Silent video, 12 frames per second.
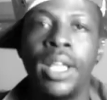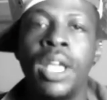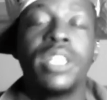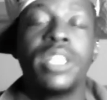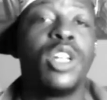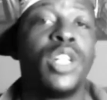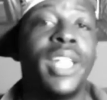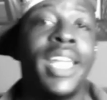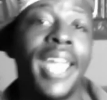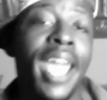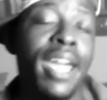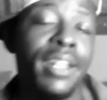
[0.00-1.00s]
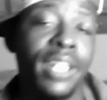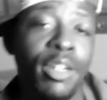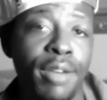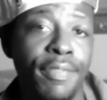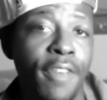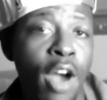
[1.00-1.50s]
So, then
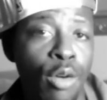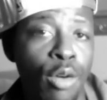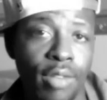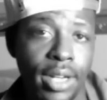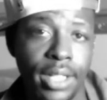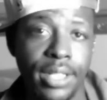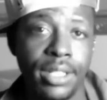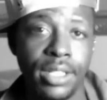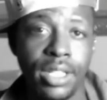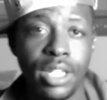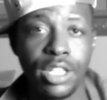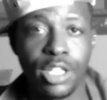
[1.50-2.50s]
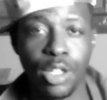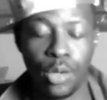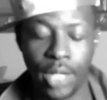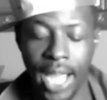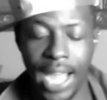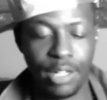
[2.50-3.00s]
Catherine's phone rings.
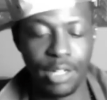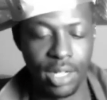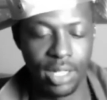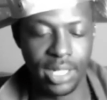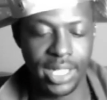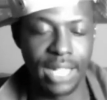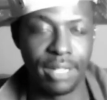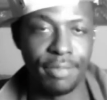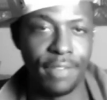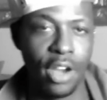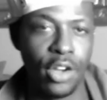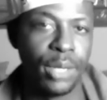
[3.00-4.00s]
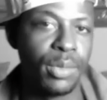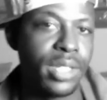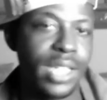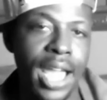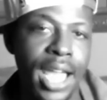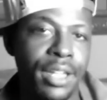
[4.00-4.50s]
So, Catherine looks at the phone and
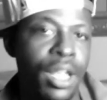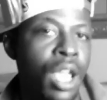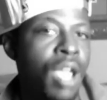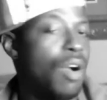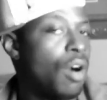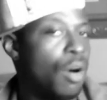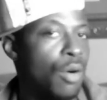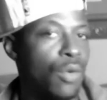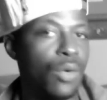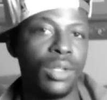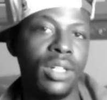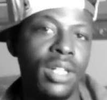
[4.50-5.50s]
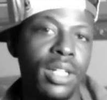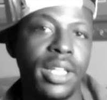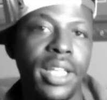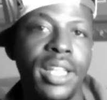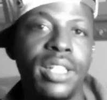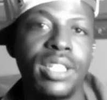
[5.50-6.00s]
was like, oh,
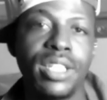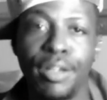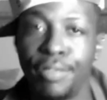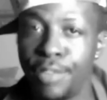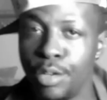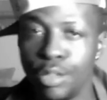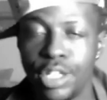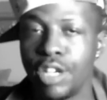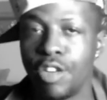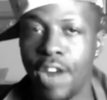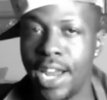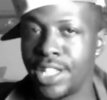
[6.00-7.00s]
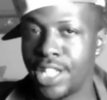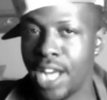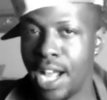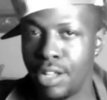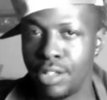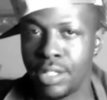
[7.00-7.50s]
look, it's your future
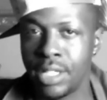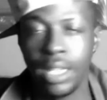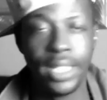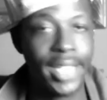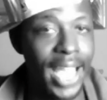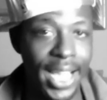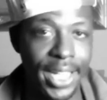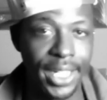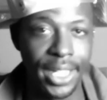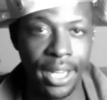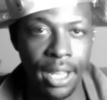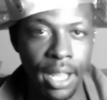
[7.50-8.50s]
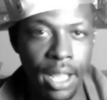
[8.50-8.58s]
grandchild's daddy.